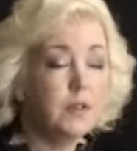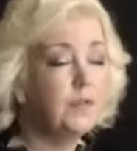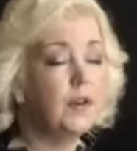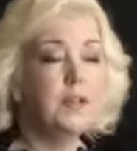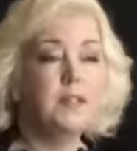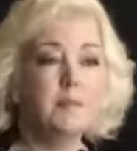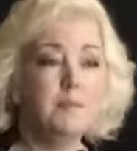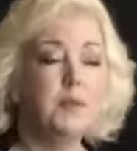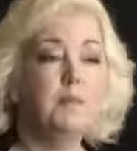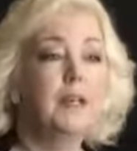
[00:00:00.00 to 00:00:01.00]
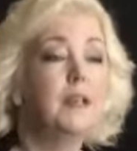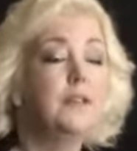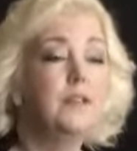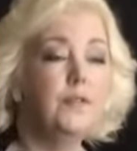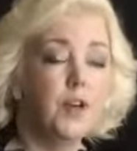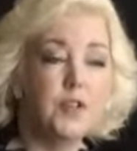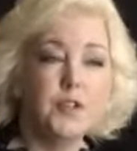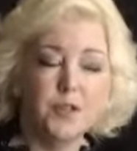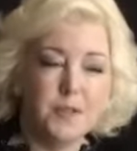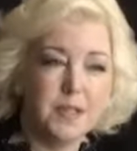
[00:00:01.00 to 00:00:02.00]
It's very simple, because the
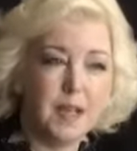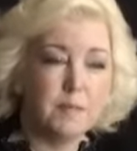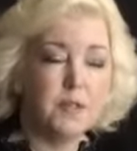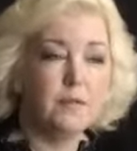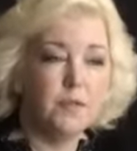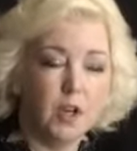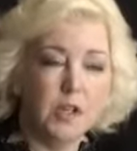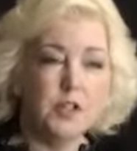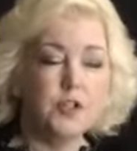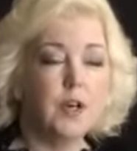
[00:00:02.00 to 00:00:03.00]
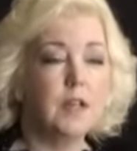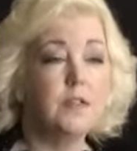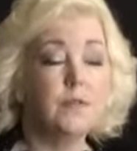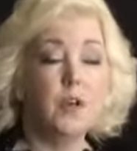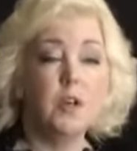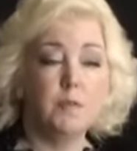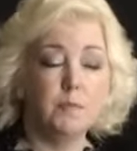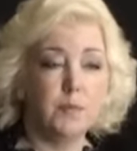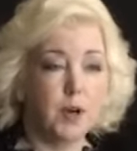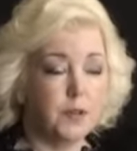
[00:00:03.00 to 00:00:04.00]
first two steps of knowledge transfer
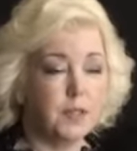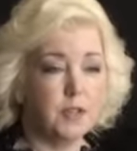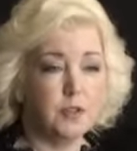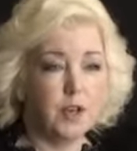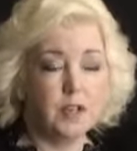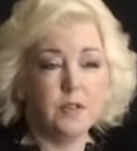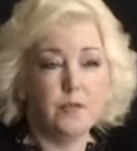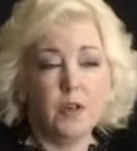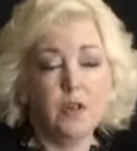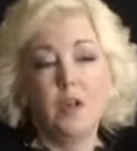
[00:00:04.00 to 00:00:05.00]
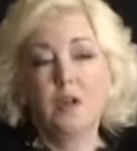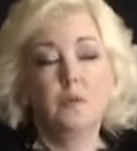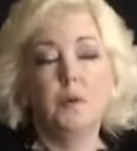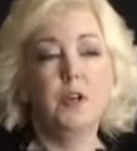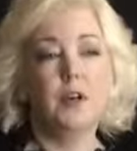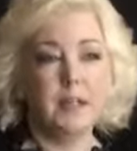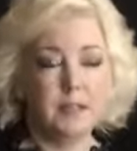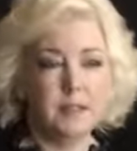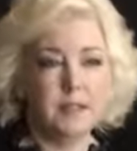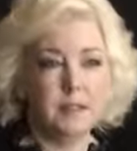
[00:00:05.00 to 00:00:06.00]
and process transfer were
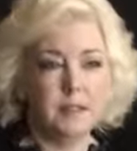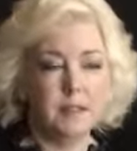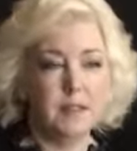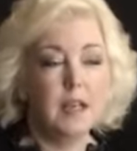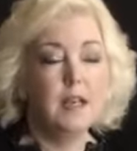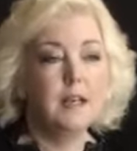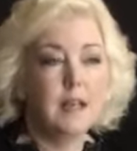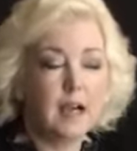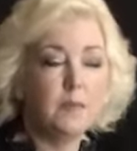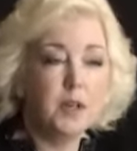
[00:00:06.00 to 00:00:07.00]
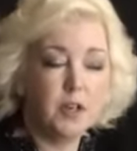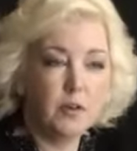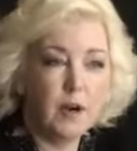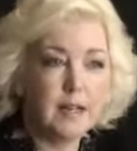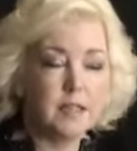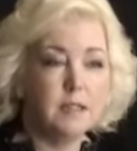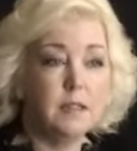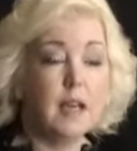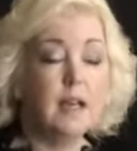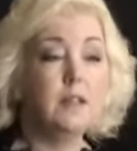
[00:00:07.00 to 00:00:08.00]
non-existent. Now we're
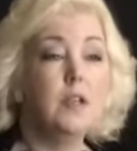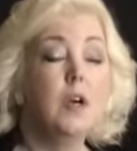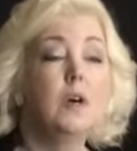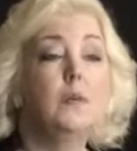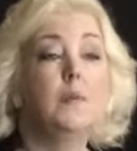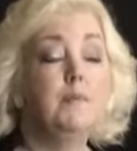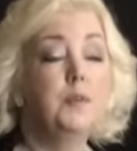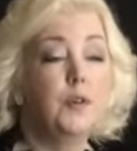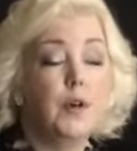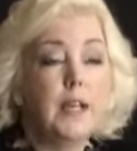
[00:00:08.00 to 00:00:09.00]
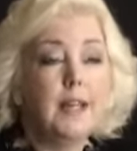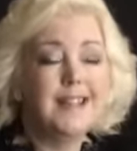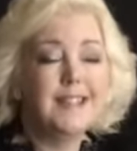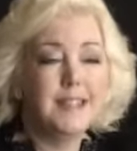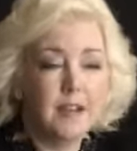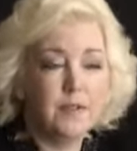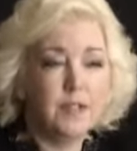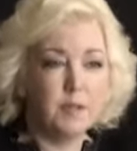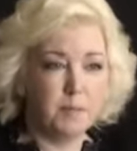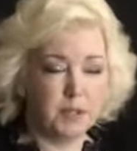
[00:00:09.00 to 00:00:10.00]
correcting that, we're greening
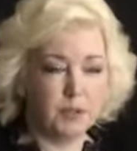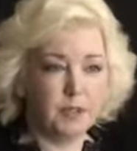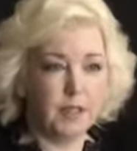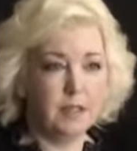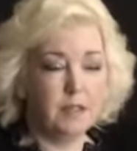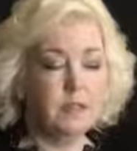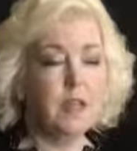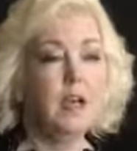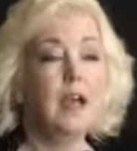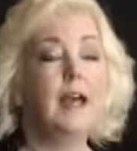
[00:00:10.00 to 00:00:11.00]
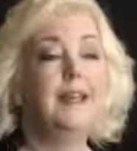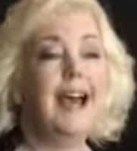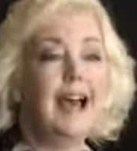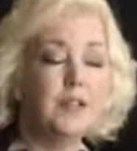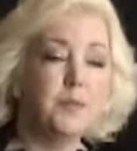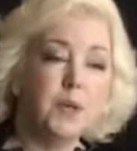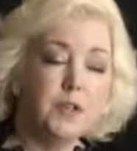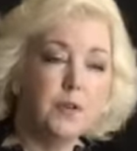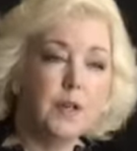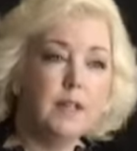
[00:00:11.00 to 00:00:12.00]
70 buildings, and as we
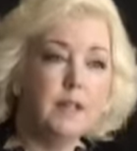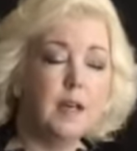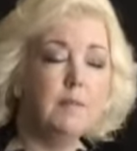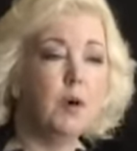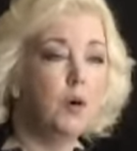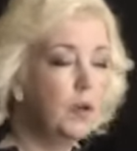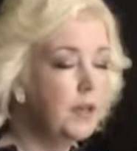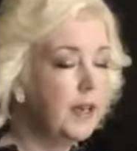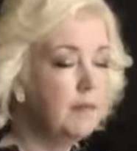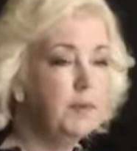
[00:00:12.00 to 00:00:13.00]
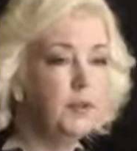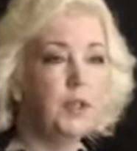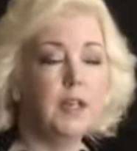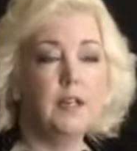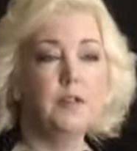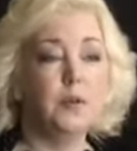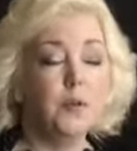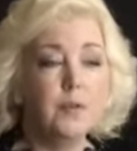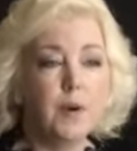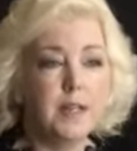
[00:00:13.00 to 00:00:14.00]
green them, all the employees,
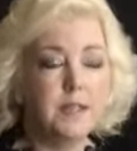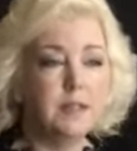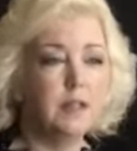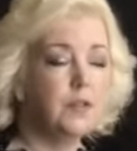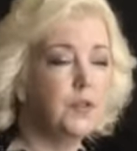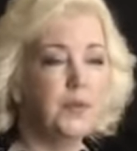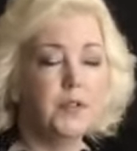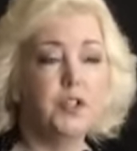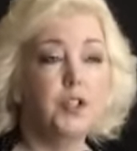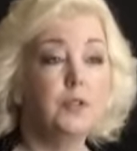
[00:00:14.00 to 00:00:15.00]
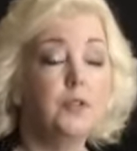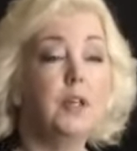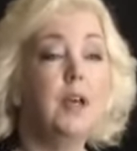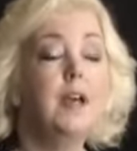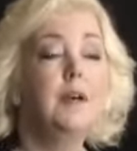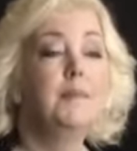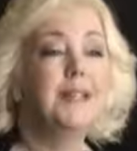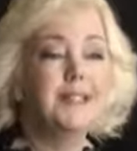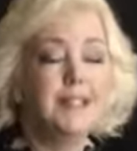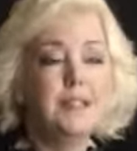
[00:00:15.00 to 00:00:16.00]
all the residents, all the children
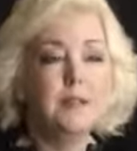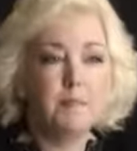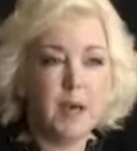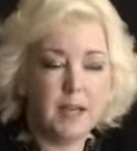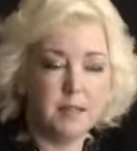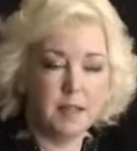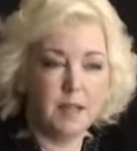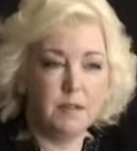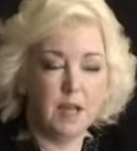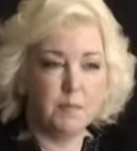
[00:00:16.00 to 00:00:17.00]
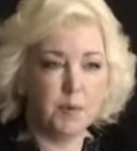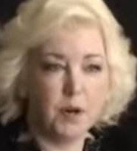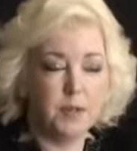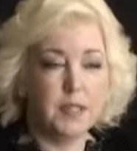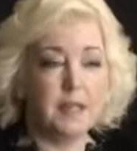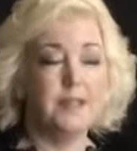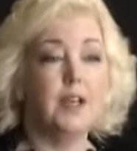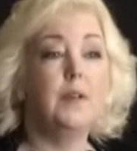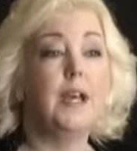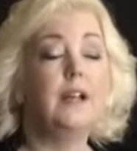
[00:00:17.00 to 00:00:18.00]
participate in that process.
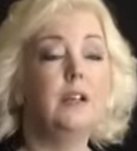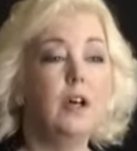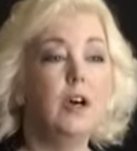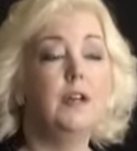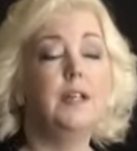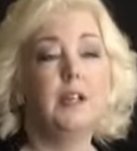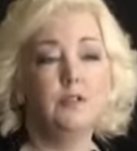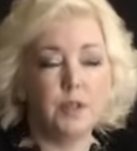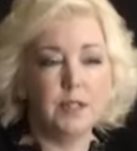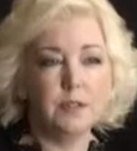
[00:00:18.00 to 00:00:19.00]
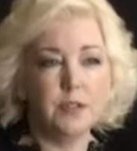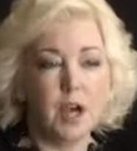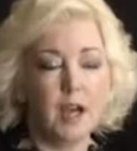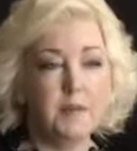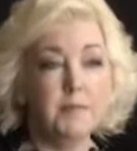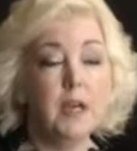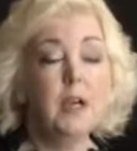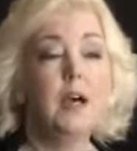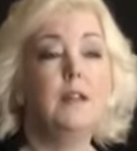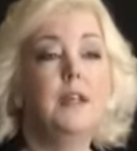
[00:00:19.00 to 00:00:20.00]
So they learn in real time,
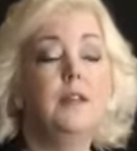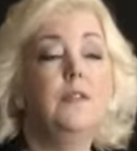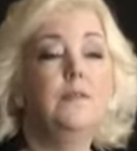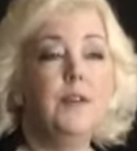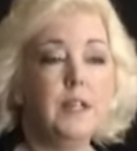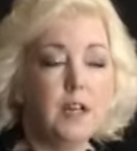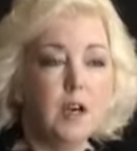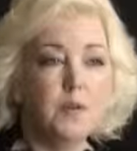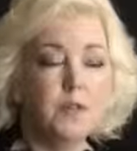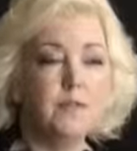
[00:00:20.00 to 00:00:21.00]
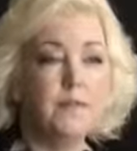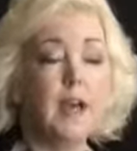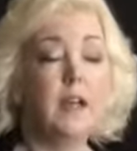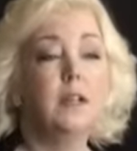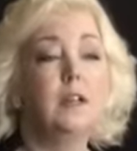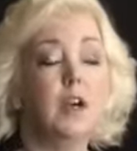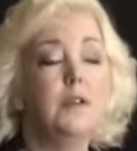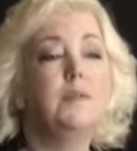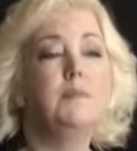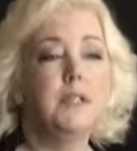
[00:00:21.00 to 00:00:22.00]
and then the videos of that are
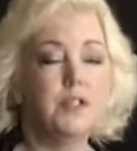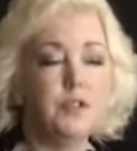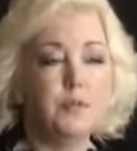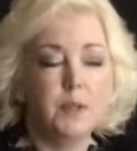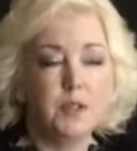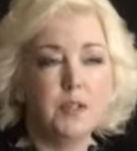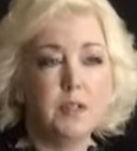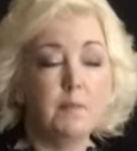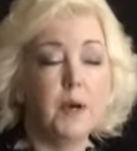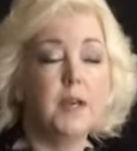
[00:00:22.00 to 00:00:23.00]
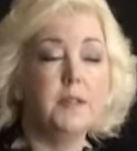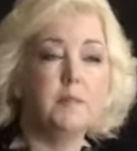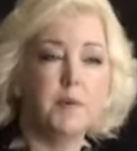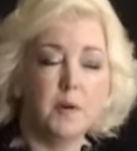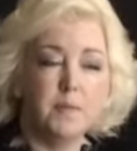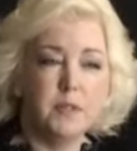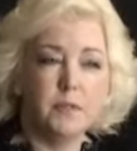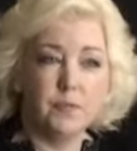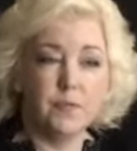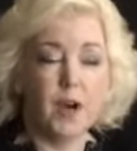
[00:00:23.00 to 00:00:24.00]
going to be distributed by the Department
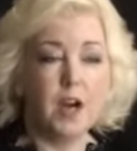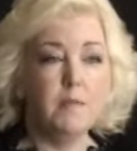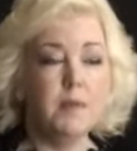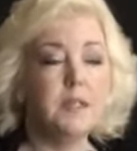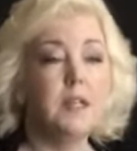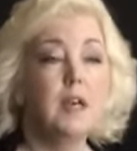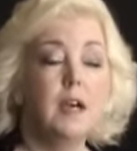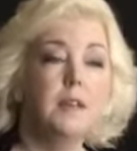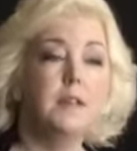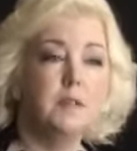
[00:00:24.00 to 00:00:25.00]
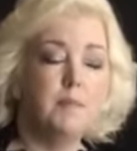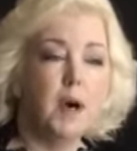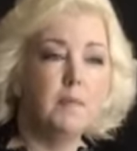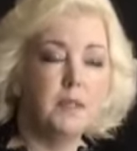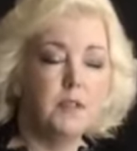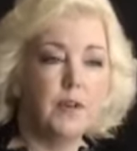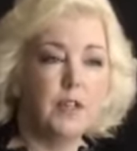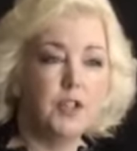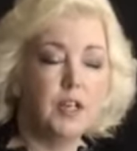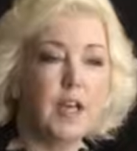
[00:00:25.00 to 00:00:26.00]
of Environment and the Department of
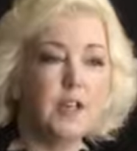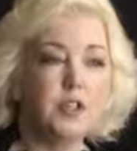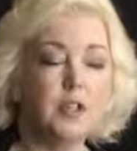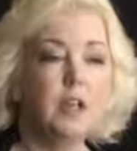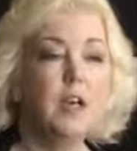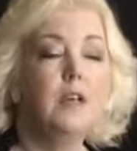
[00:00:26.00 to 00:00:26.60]
Education,